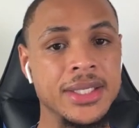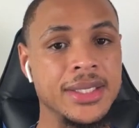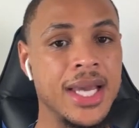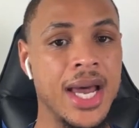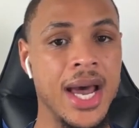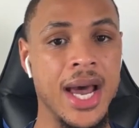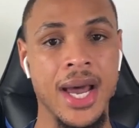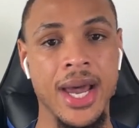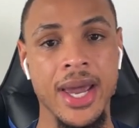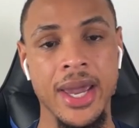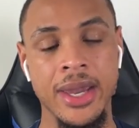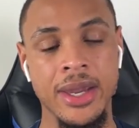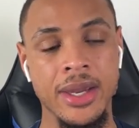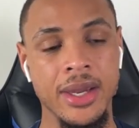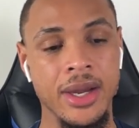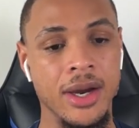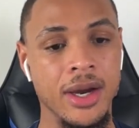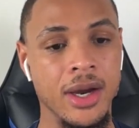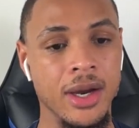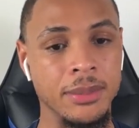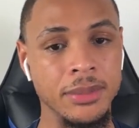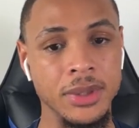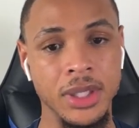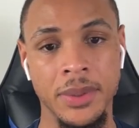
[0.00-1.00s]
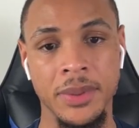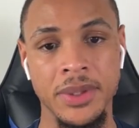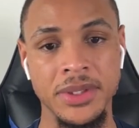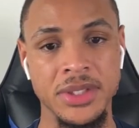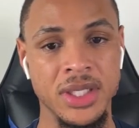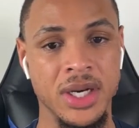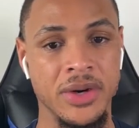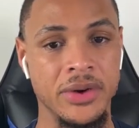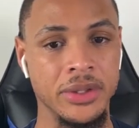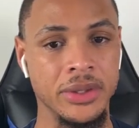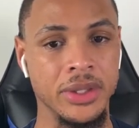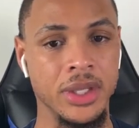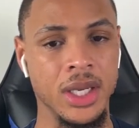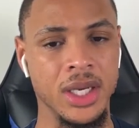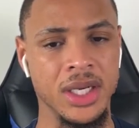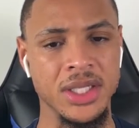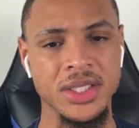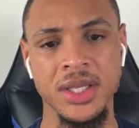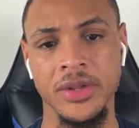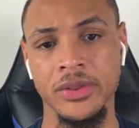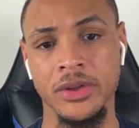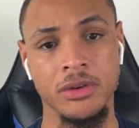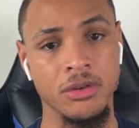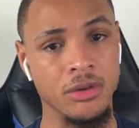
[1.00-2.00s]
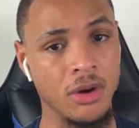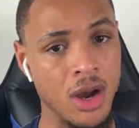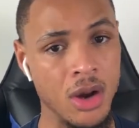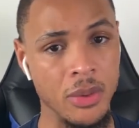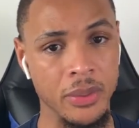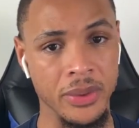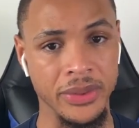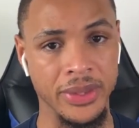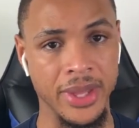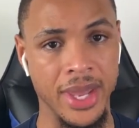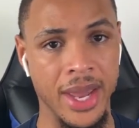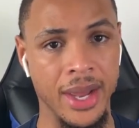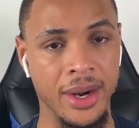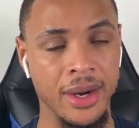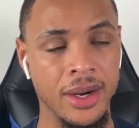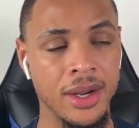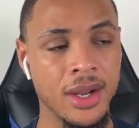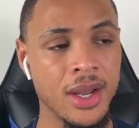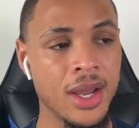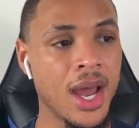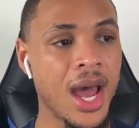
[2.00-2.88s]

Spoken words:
high limits and everything. There's nothing wrong with that.